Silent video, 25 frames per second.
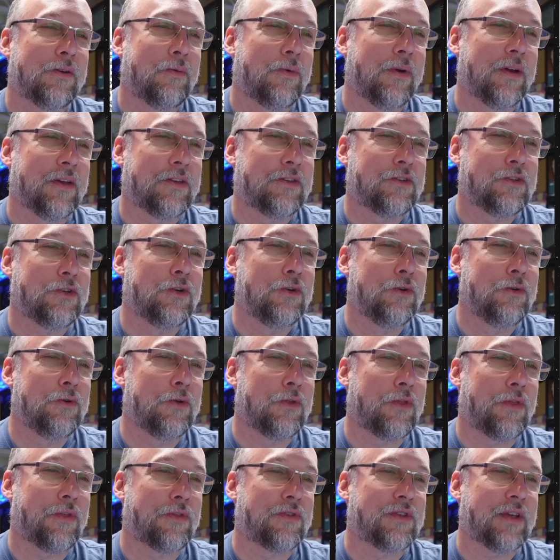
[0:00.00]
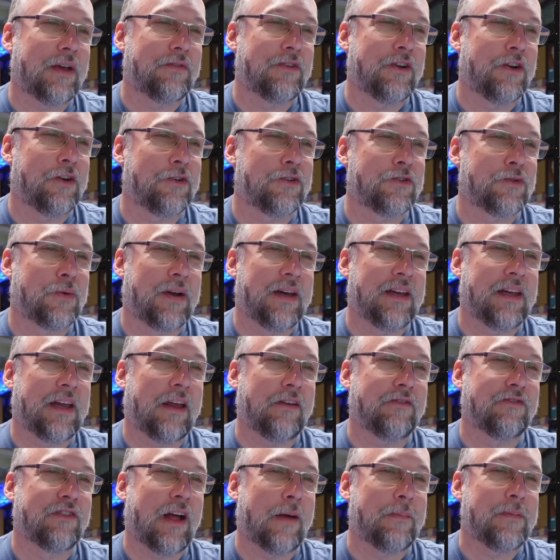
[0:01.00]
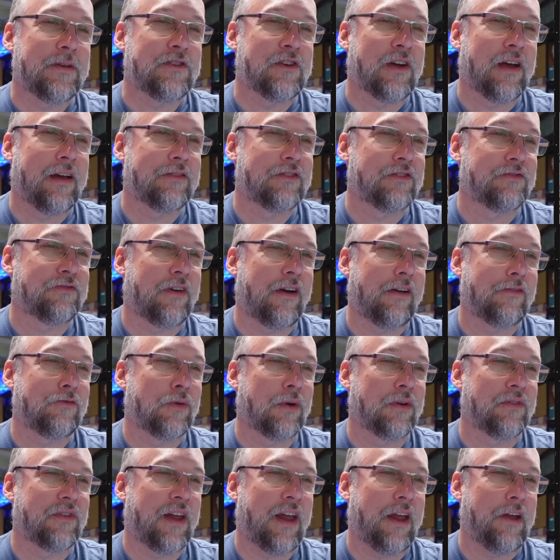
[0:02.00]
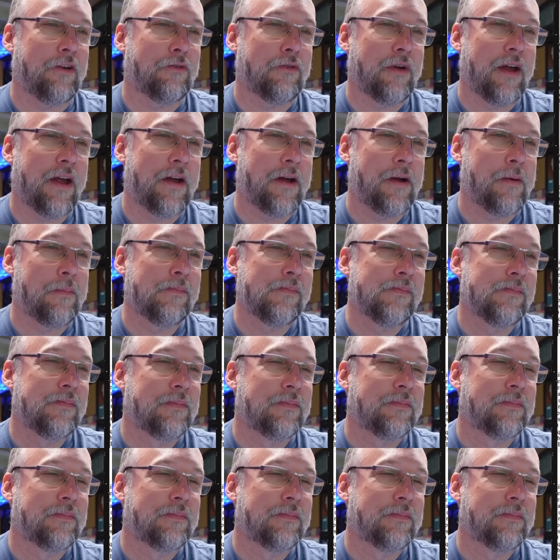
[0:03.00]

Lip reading: with two 720K floppy drives and 512K RAM.